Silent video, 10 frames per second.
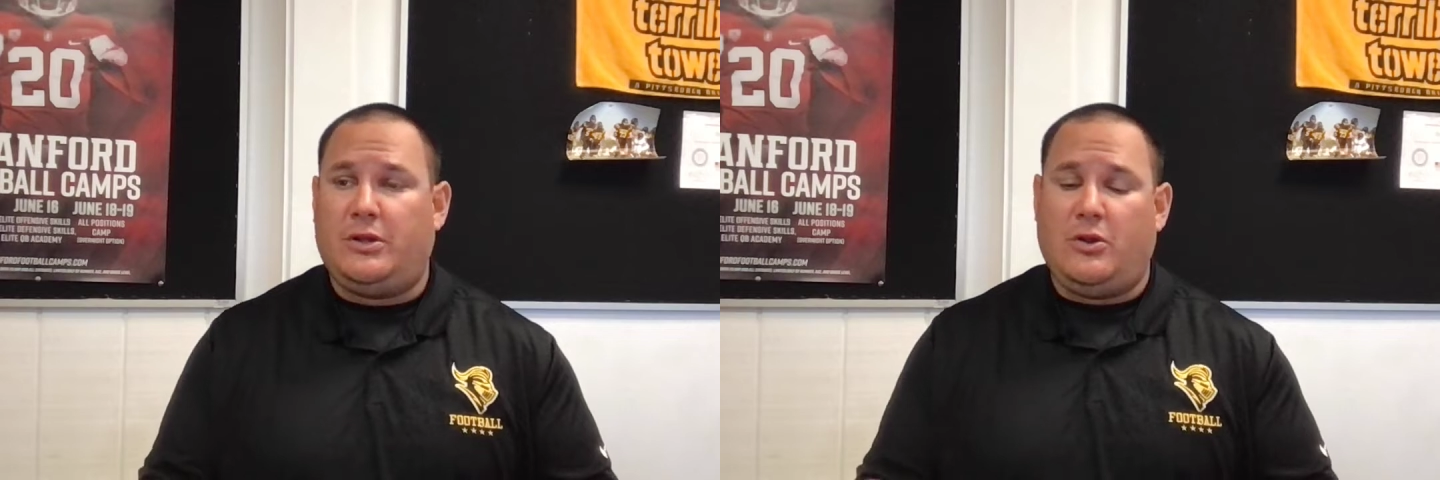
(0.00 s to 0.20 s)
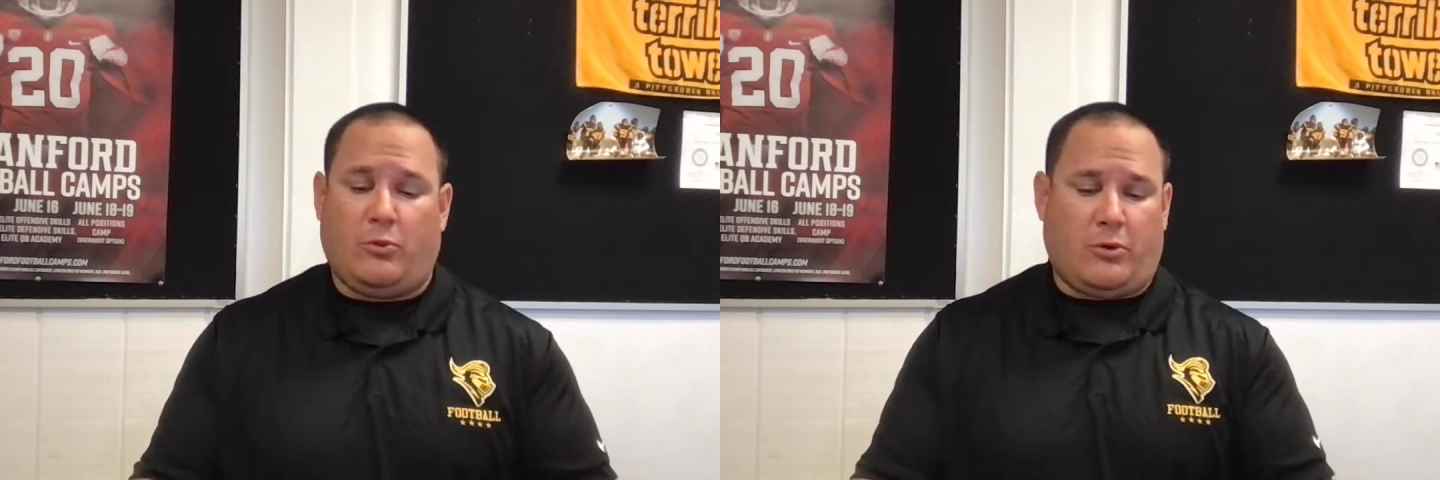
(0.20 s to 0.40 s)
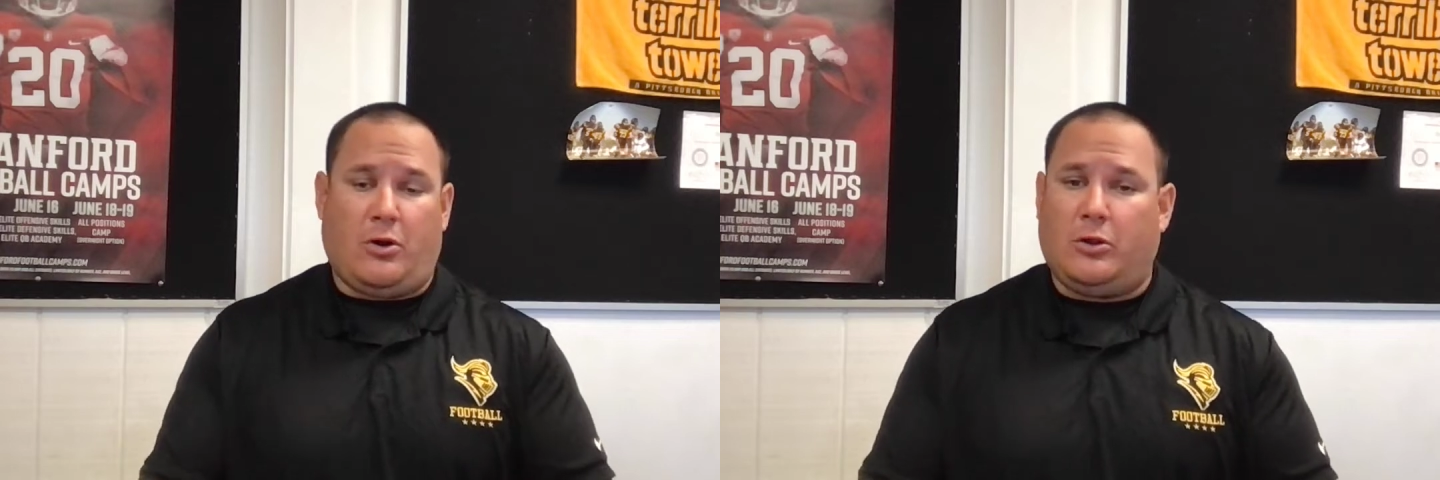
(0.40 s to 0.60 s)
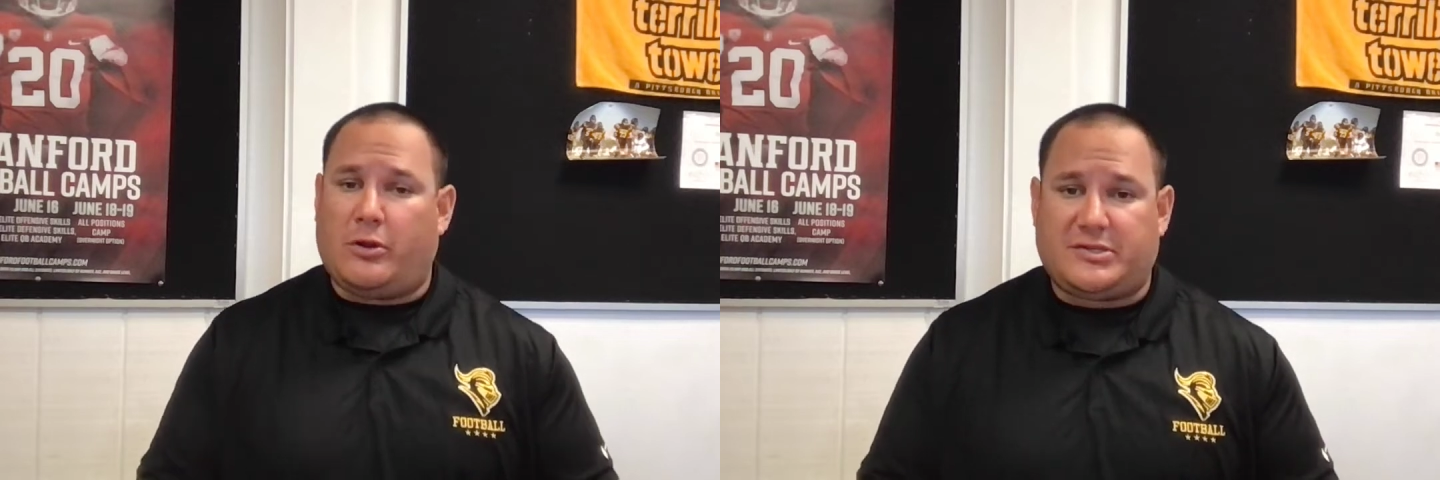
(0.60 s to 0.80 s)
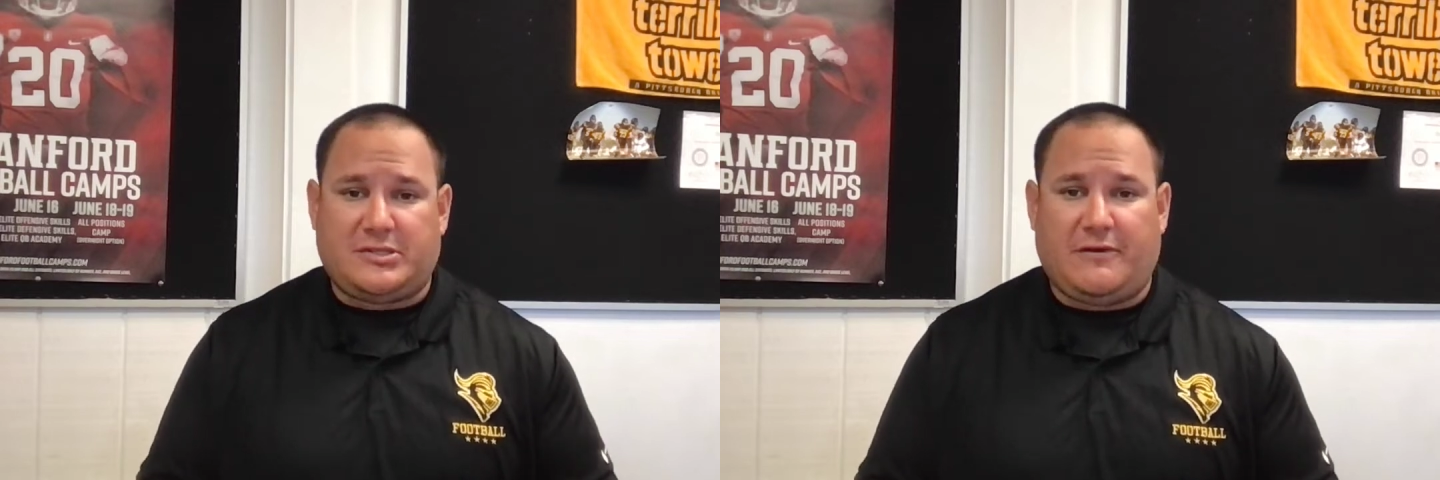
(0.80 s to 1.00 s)
where all our
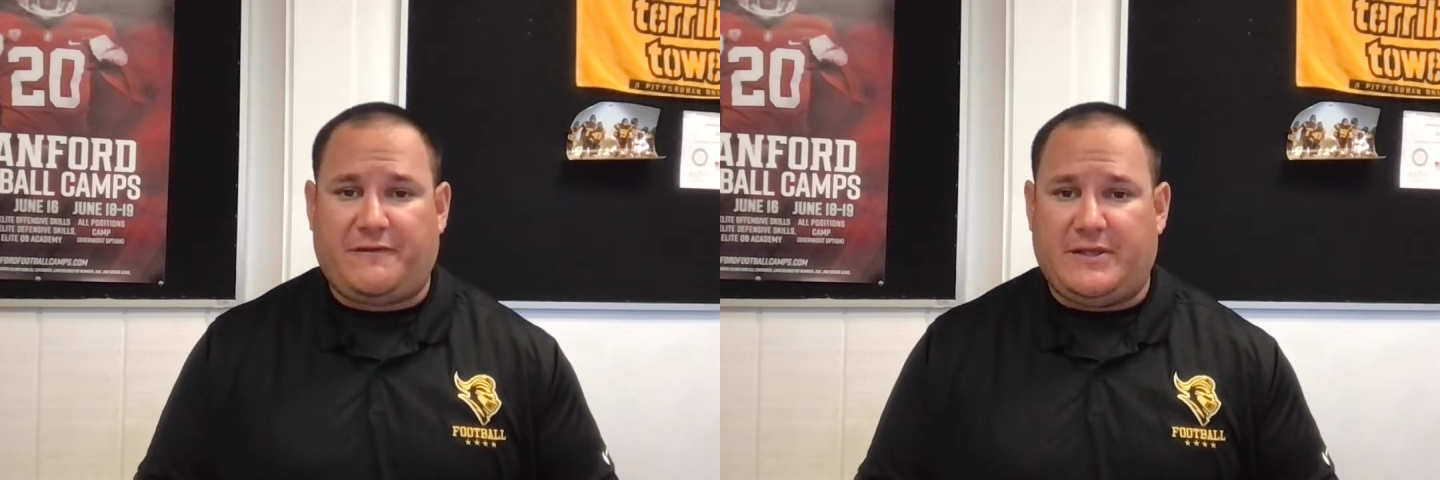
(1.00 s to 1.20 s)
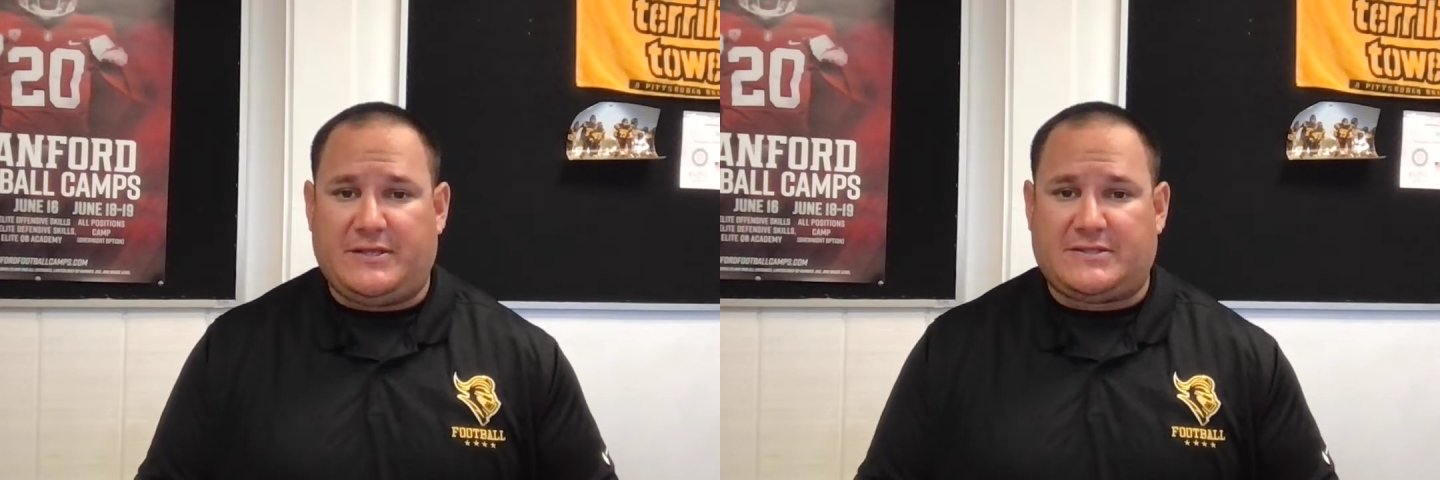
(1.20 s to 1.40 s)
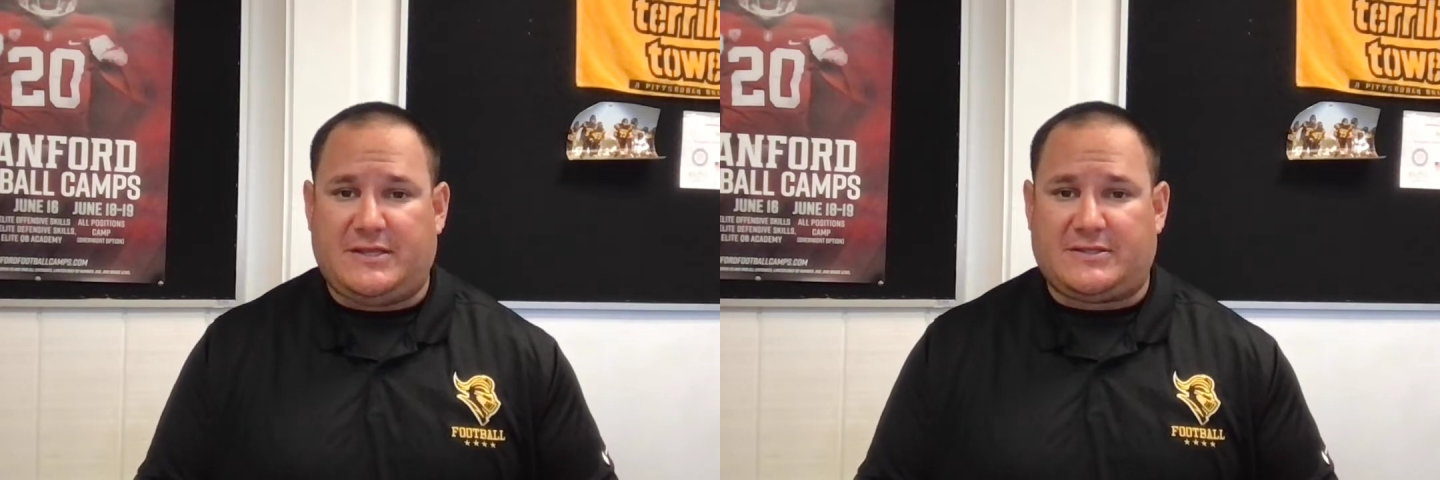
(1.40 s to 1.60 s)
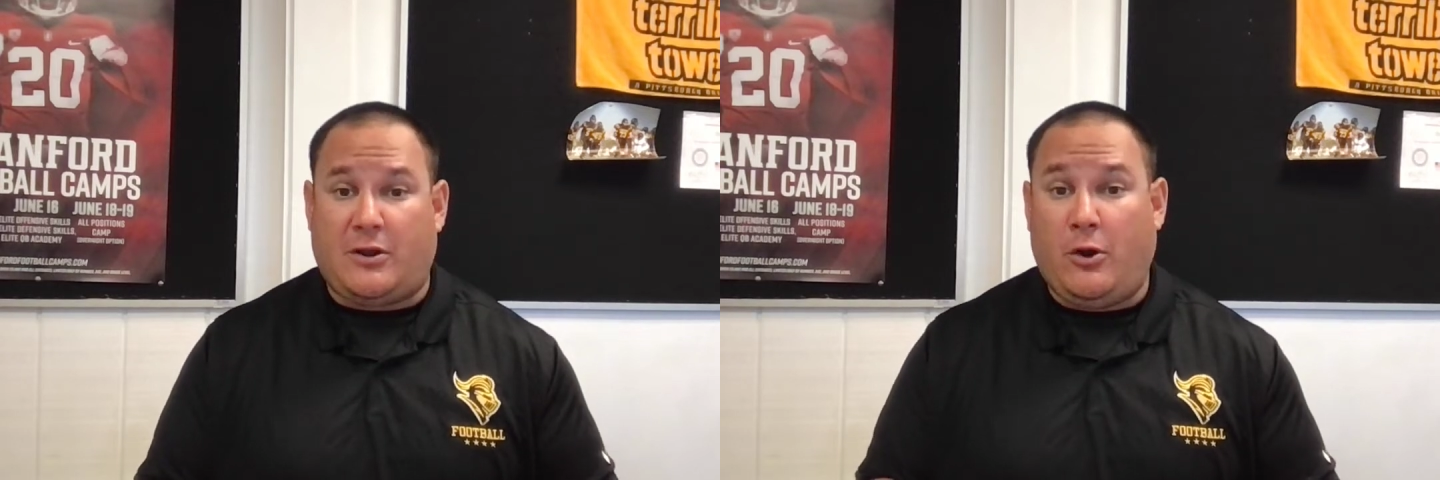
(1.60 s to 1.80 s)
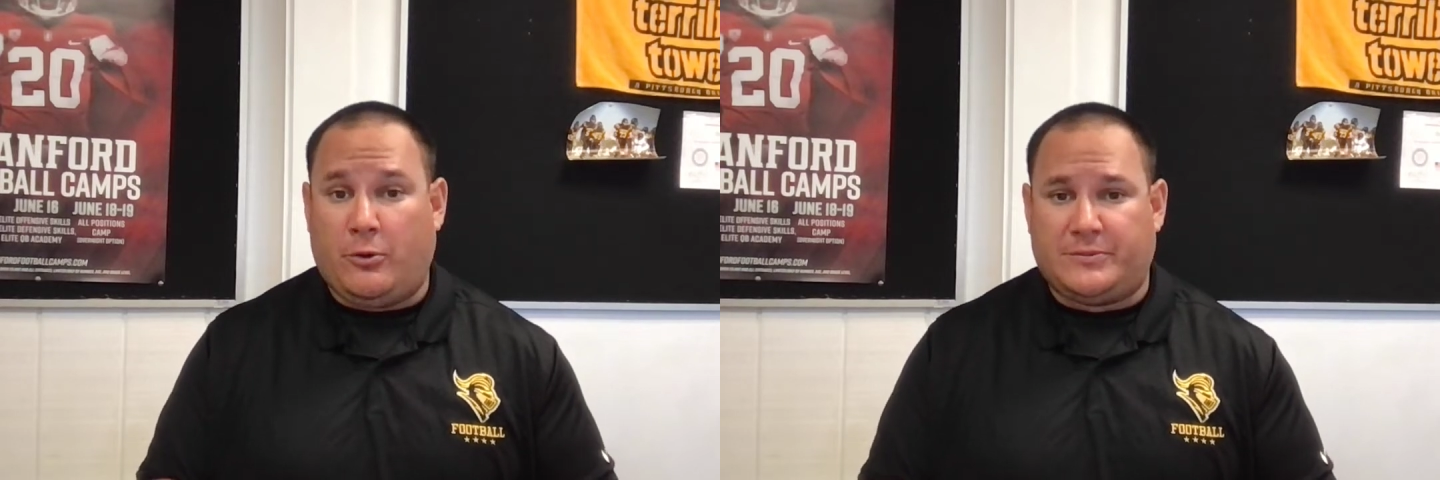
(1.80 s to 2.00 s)
stuff is
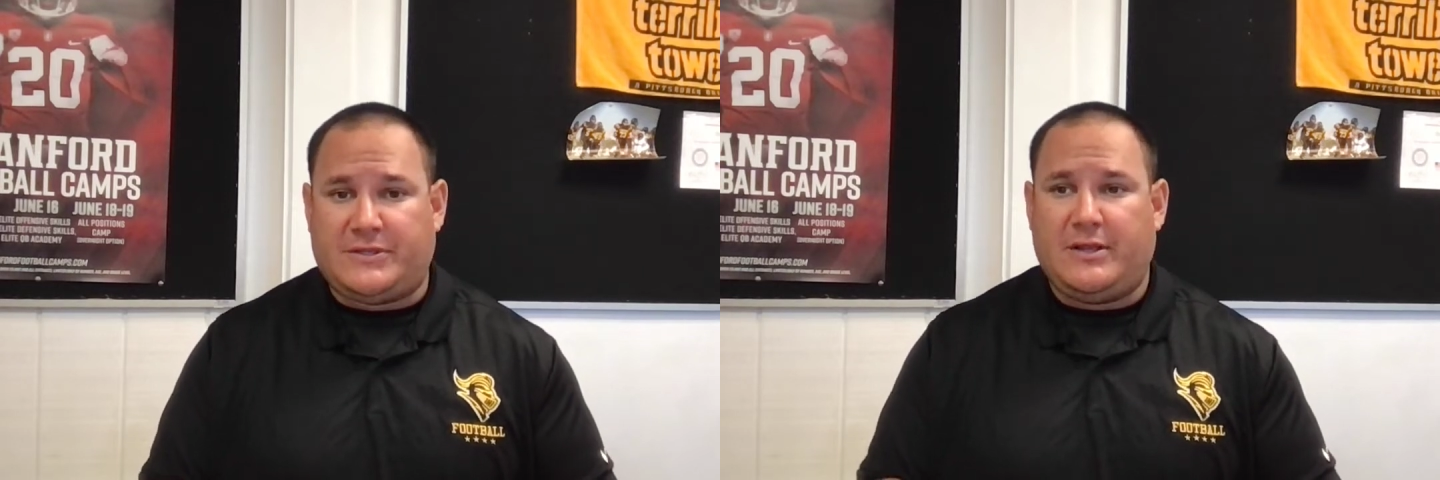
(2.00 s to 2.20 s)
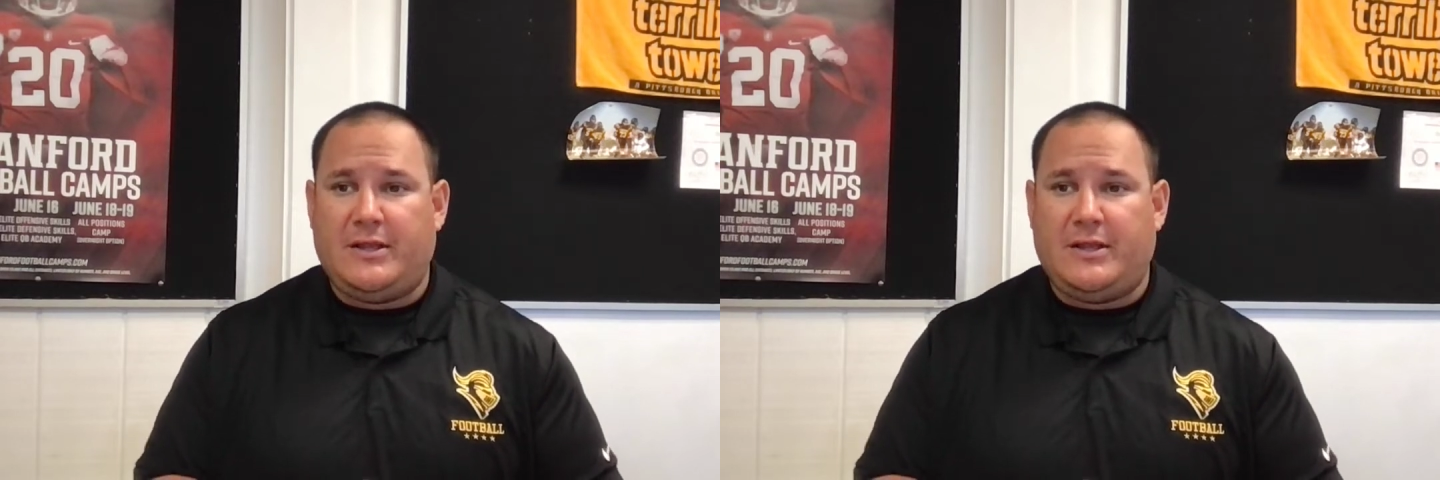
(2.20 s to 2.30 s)
homed,